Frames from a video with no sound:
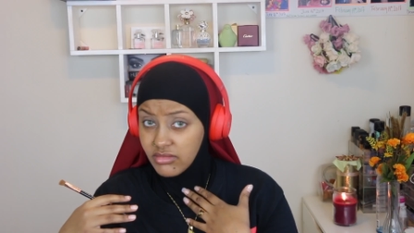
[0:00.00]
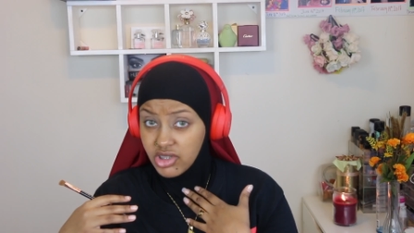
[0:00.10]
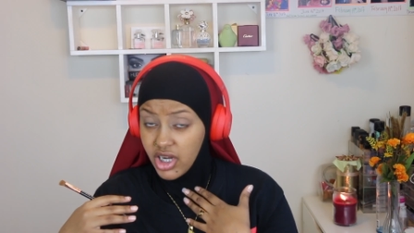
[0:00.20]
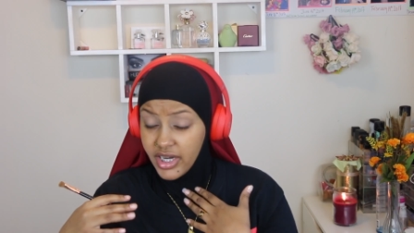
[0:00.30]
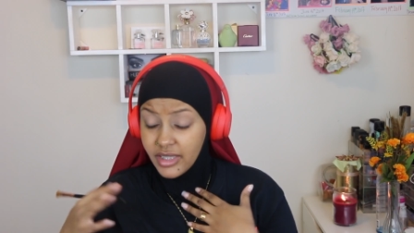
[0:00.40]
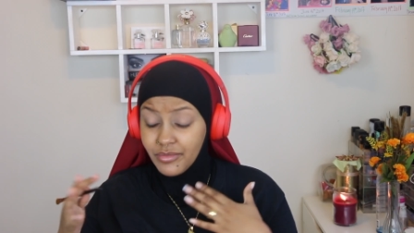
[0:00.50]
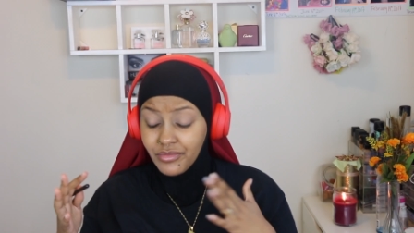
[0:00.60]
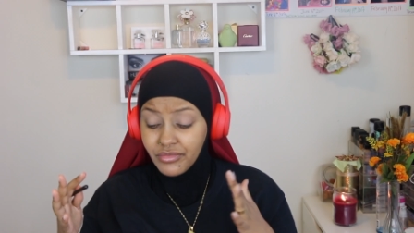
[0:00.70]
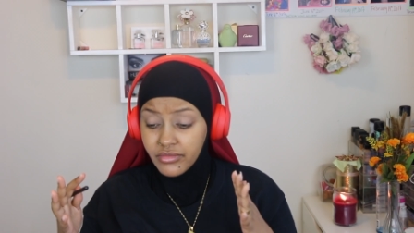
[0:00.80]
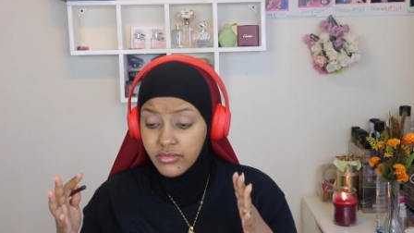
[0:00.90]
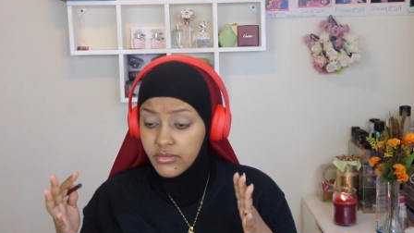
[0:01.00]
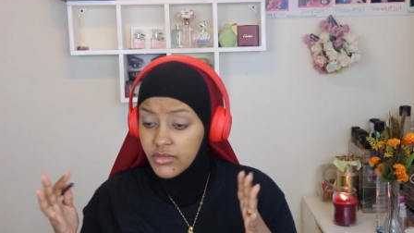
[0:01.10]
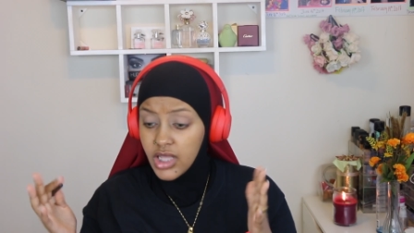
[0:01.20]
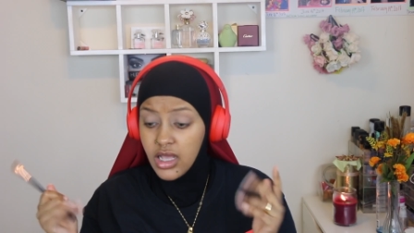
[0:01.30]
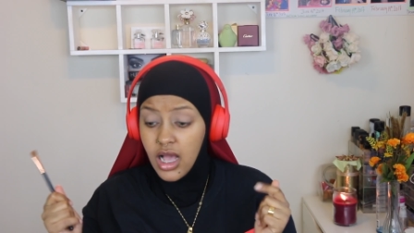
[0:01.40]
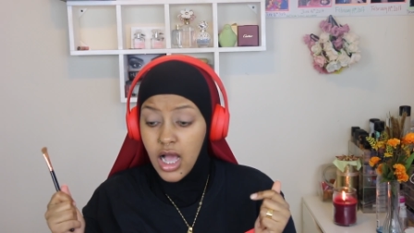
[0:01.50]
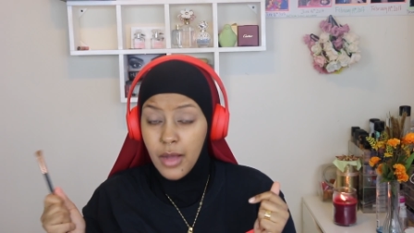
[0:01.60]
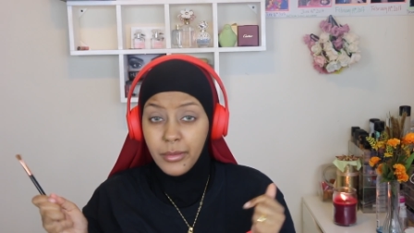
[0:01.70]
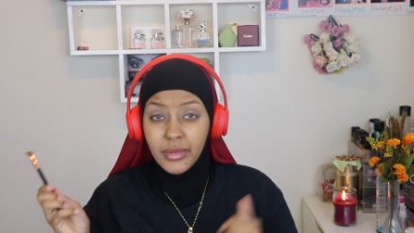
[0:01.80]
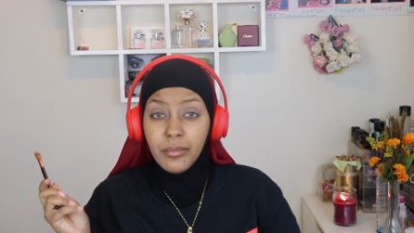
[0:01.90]
Sorry.
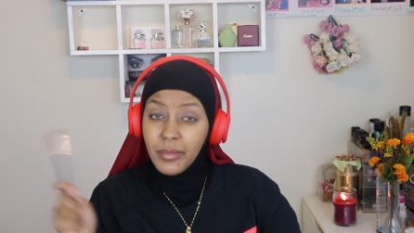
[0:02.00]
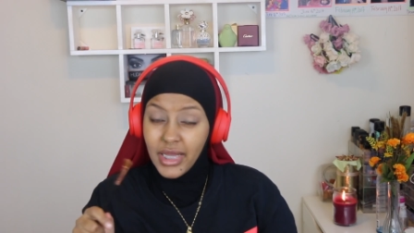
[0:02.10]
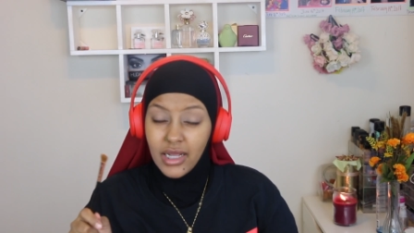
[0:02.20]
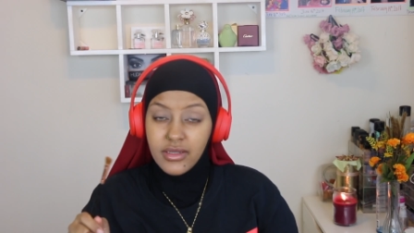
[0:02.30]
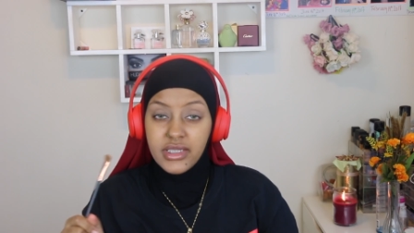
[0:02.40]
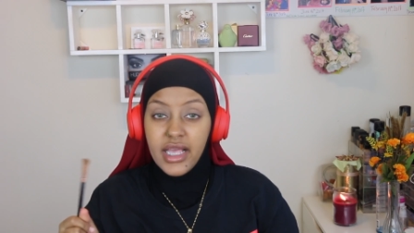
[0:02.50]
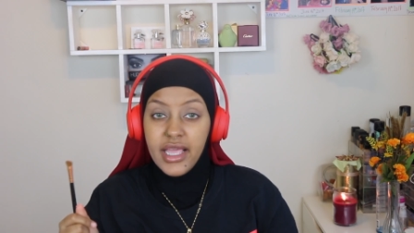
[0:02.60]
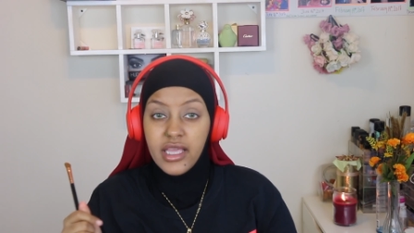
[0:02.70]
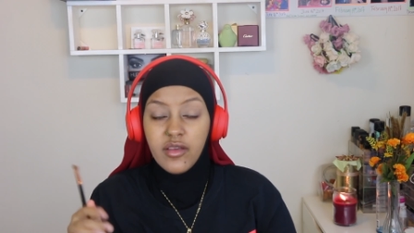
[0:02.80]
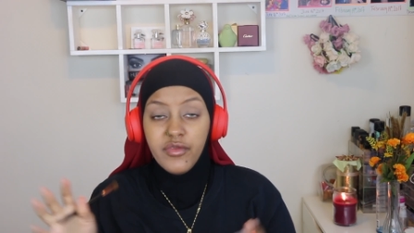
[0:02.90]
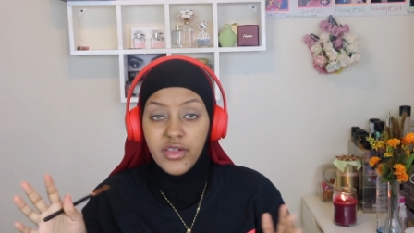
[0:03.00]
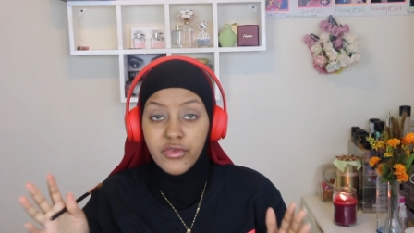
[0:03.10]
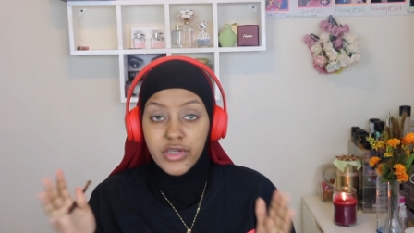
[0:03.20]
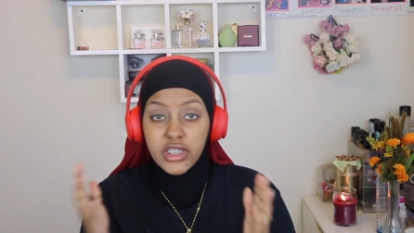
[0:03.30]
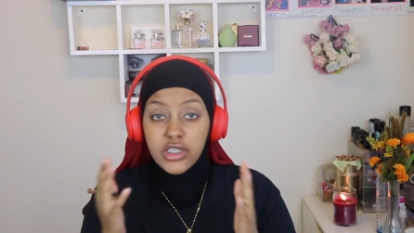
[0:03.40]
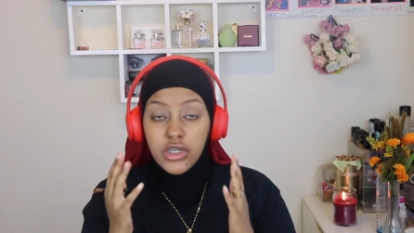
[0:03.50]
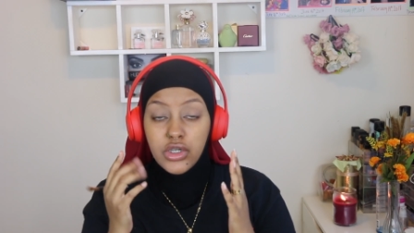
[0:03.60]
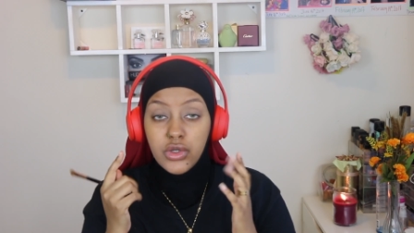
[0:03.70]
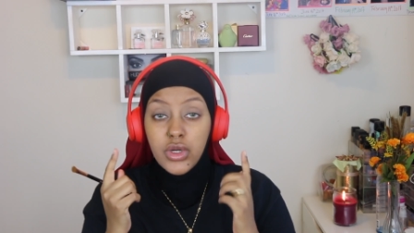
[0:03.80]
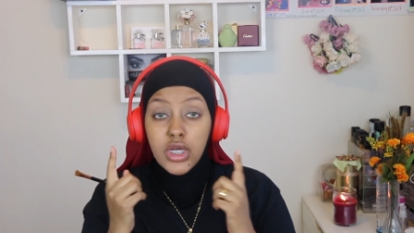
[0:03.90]
But like I was saying, feel free
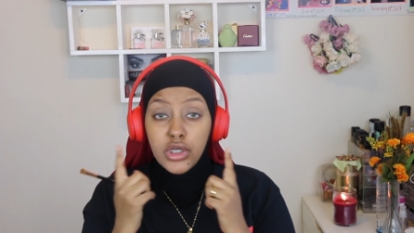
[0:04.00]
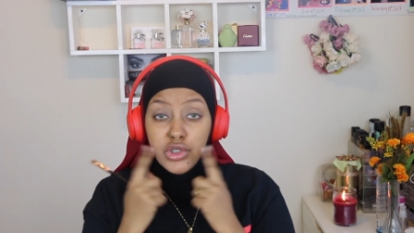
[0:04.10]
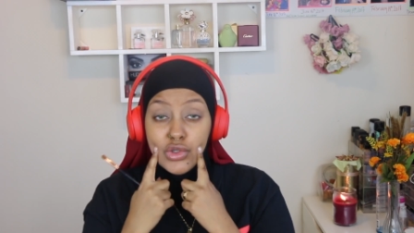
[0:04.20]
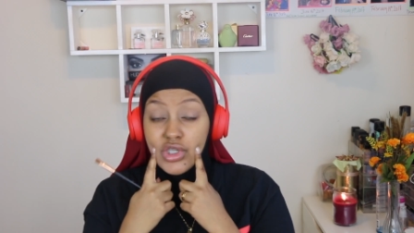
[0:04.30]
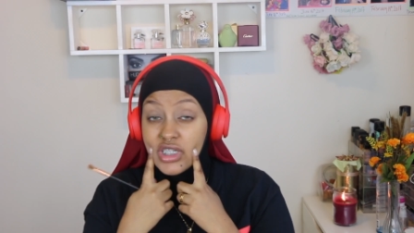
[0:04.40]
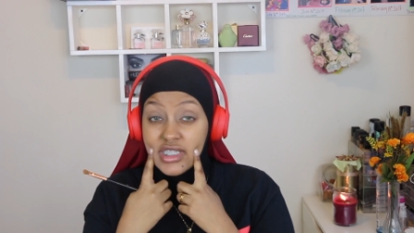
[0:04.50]
to do your